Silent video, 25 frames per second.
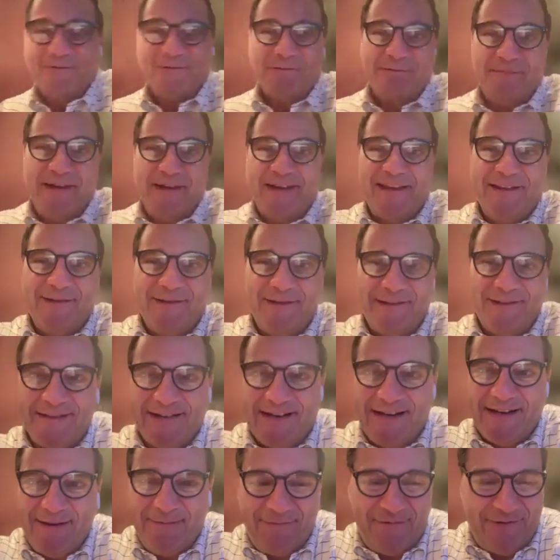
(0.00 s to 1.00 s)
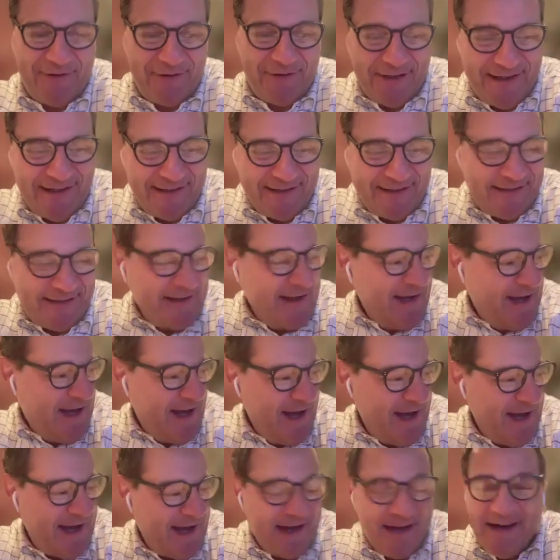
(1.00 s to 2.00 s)
for making the time for us.
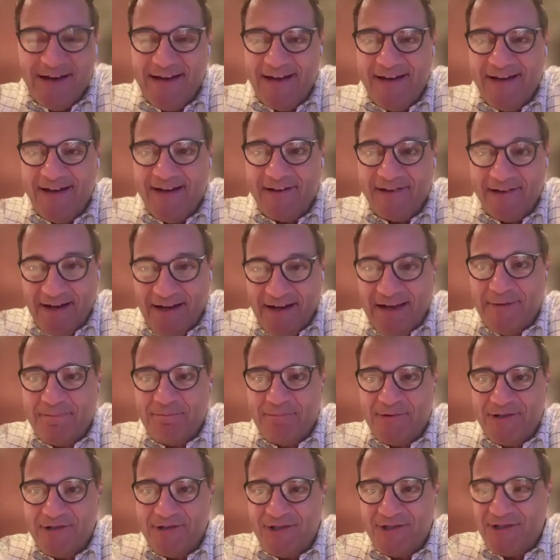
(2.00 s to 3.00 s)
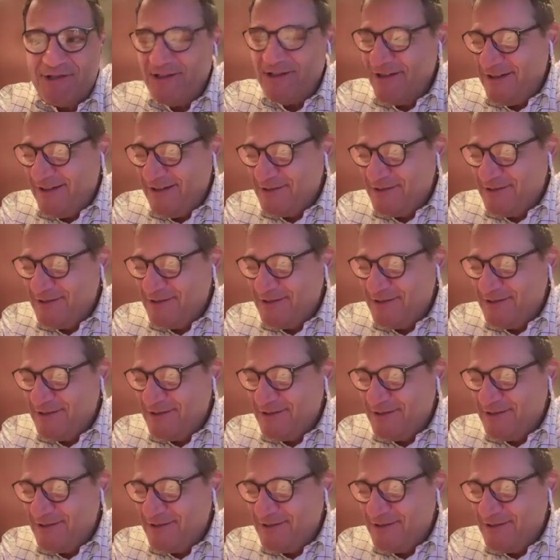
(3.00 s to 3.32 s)
Really appreciate it.